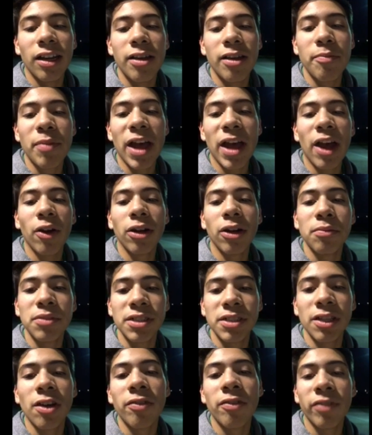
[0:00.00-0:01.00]
empower
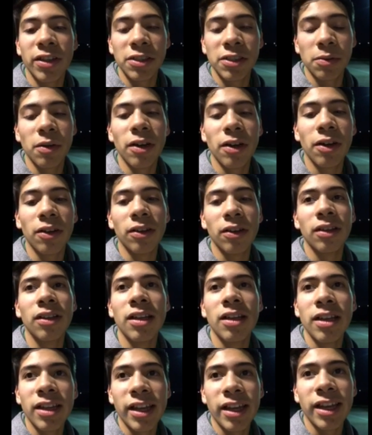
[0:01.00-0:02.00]
himself as well,
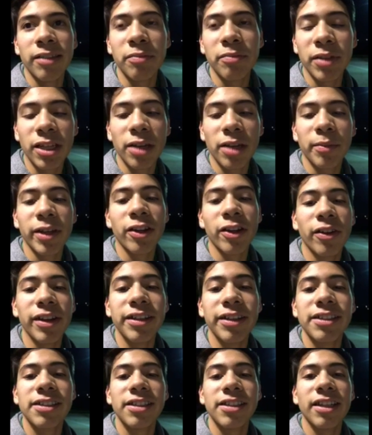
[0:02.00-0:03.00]
and become a
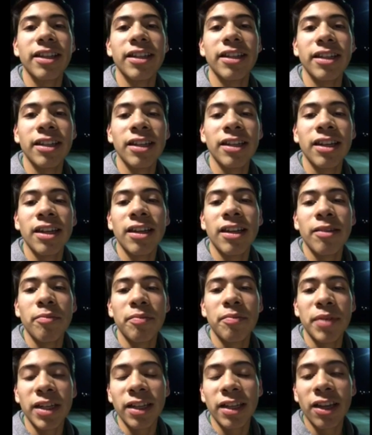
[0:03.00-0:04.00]
great saint,
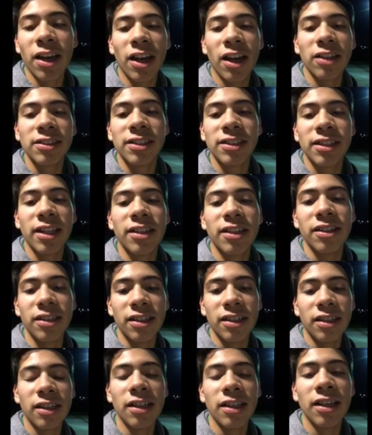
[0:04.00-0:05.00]
being God-centered.
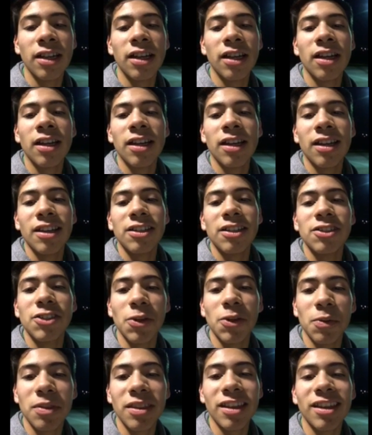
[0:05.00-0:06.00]

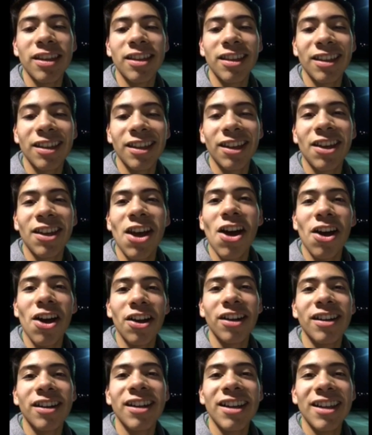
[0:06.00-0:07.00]
So thank
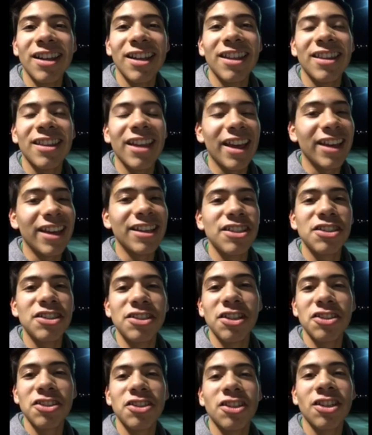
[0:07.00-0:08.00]
God that he's
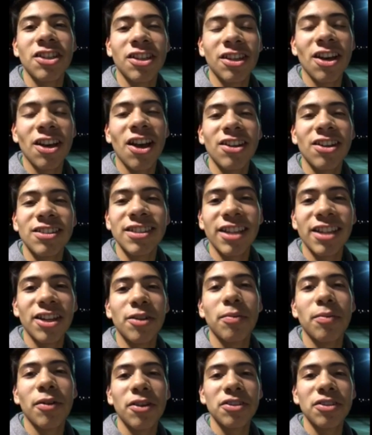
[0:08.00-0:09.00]
such a
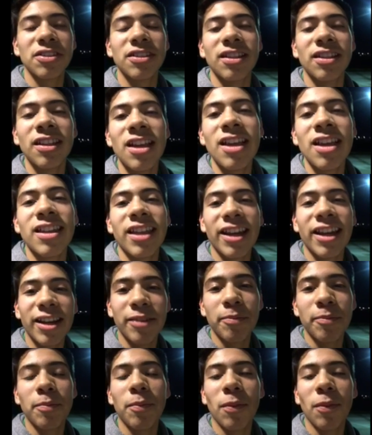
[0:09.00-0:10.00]
God-centered person that
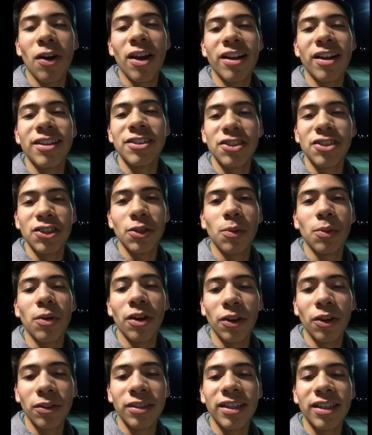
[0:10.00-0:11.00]
he brought into the
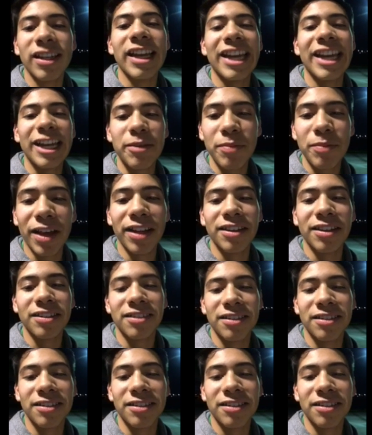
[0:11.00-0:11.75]
world. Amen.